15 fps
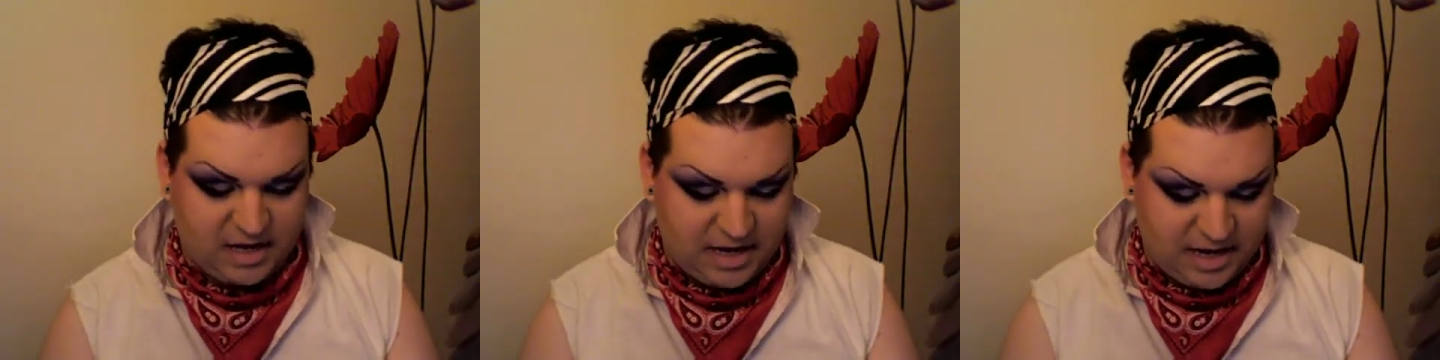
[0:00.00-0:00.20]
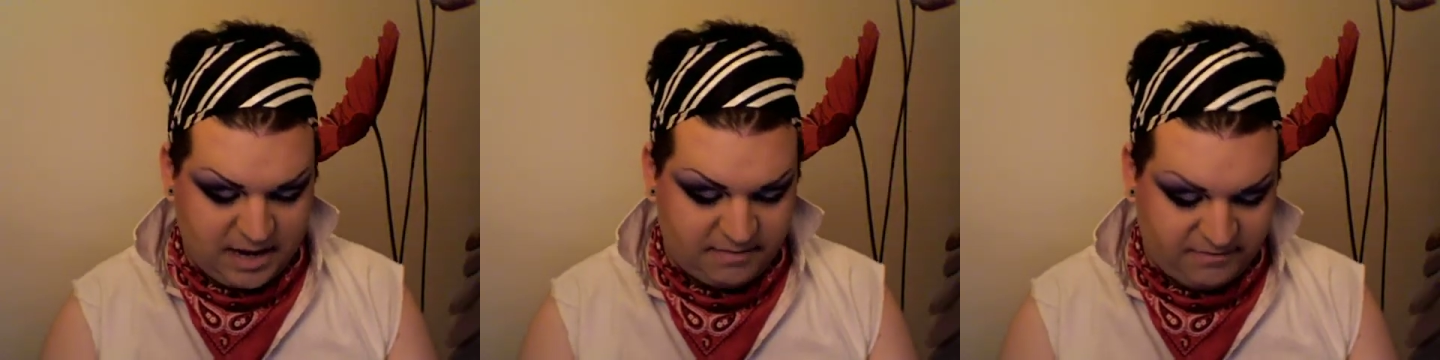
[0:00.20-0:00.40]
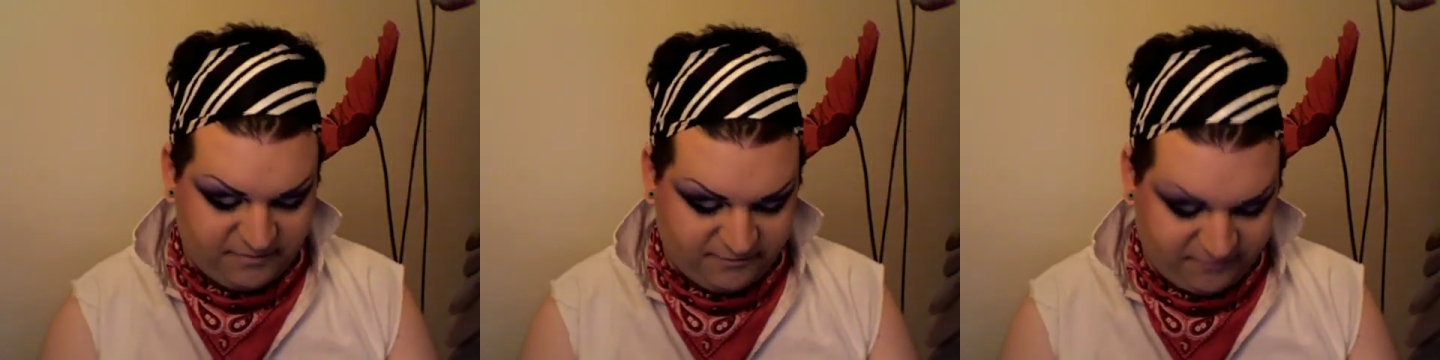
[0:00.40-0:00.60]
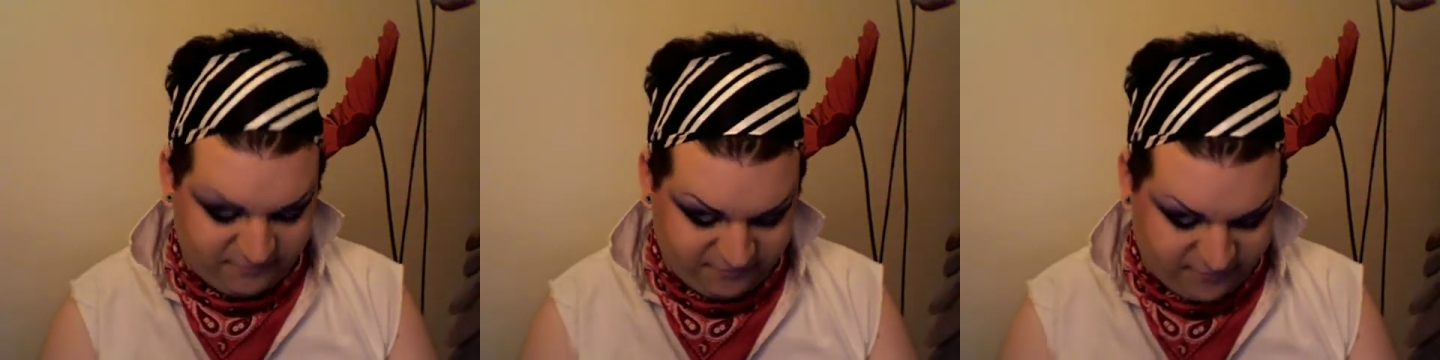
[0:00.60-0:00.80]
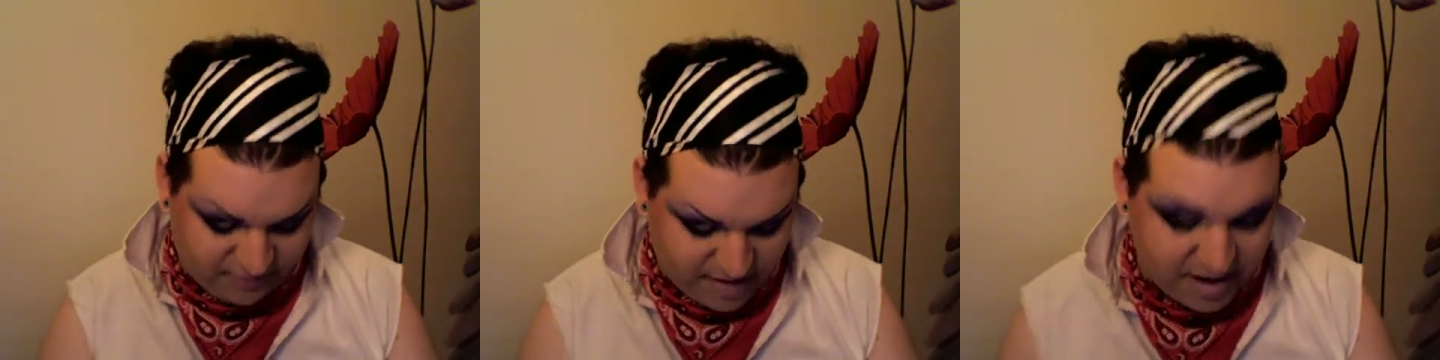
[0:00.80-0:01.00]

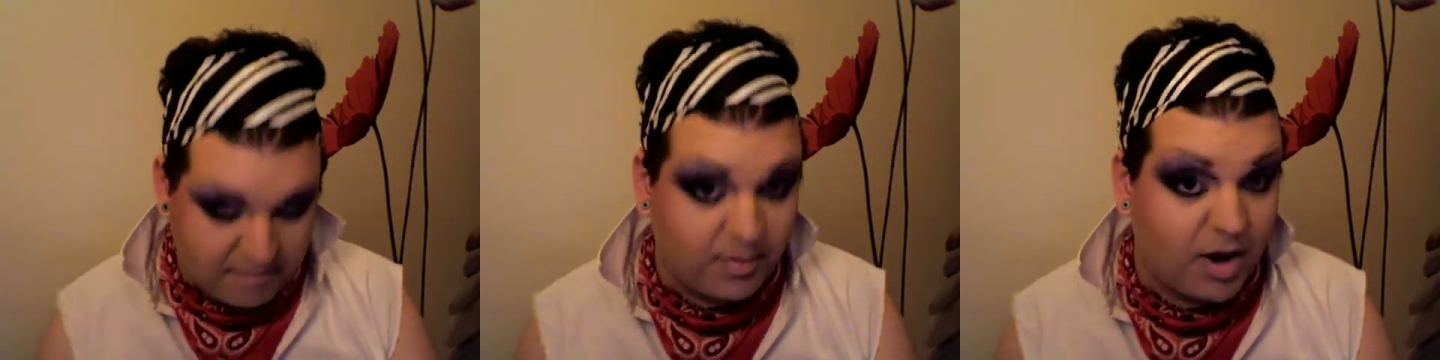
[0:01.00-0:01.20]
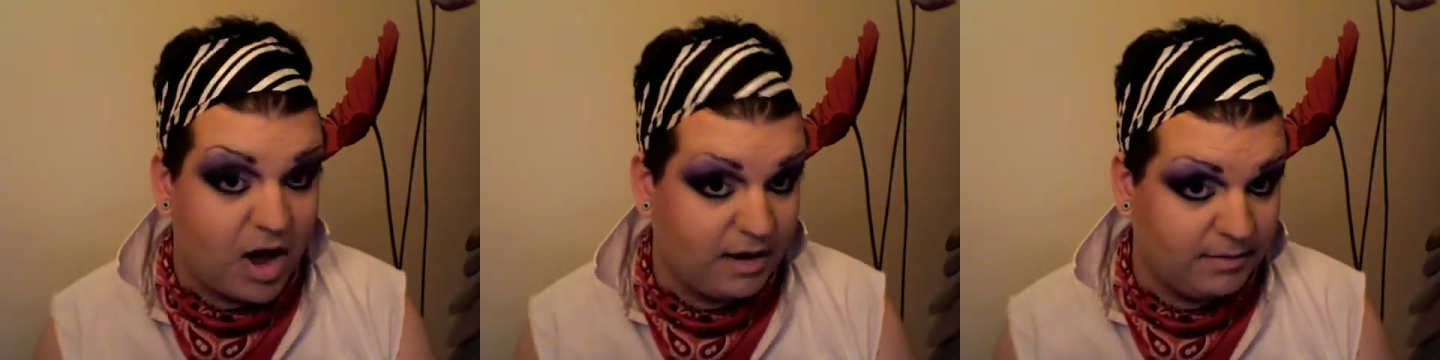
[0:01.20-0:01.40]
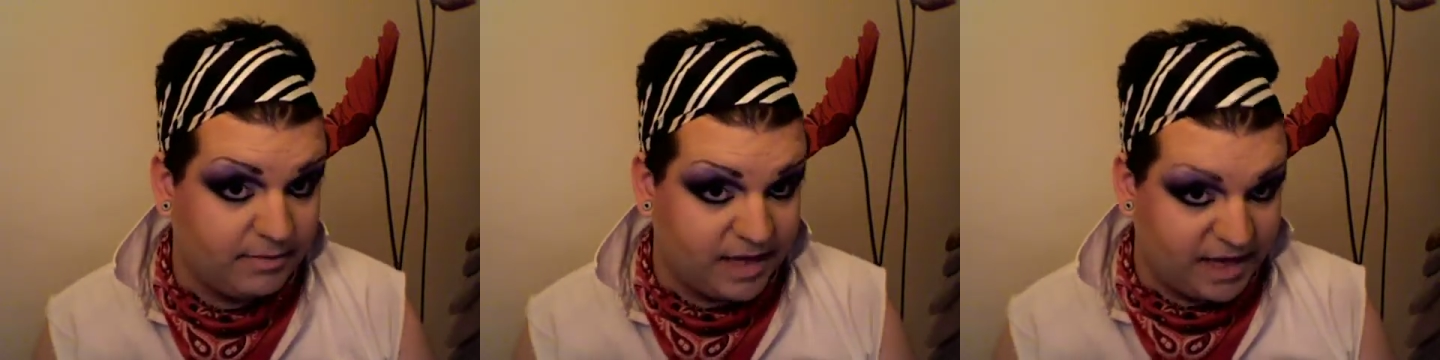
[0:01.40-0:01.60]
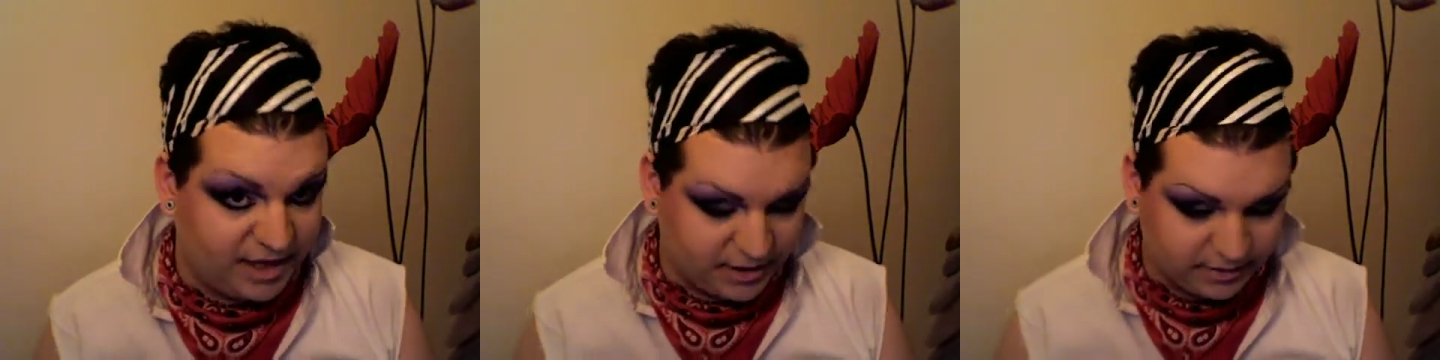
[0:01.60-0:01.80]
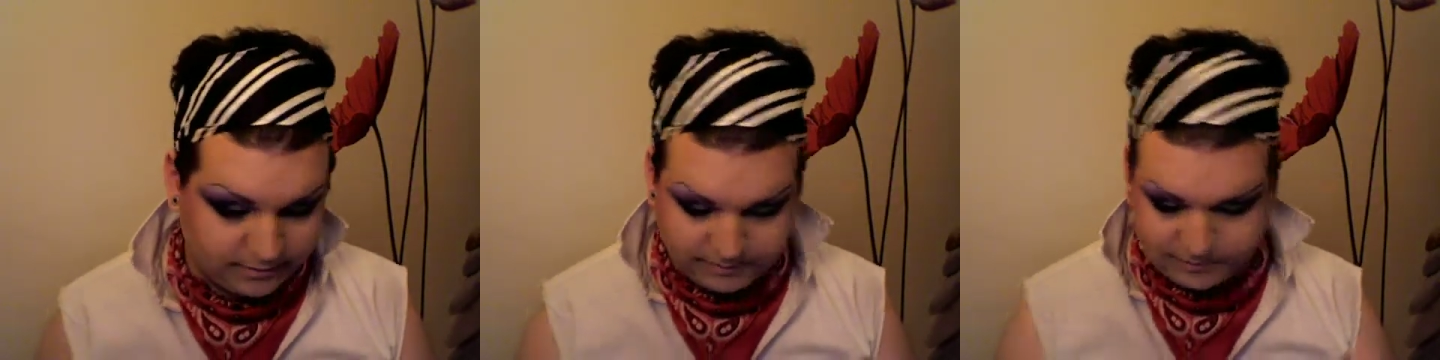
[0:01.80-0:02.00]
for my bottom
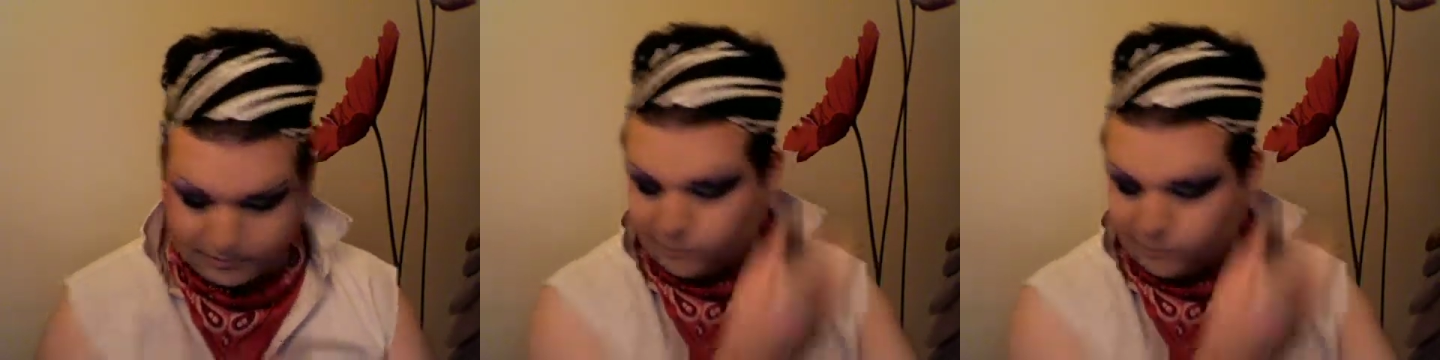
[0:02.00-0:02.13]
layer.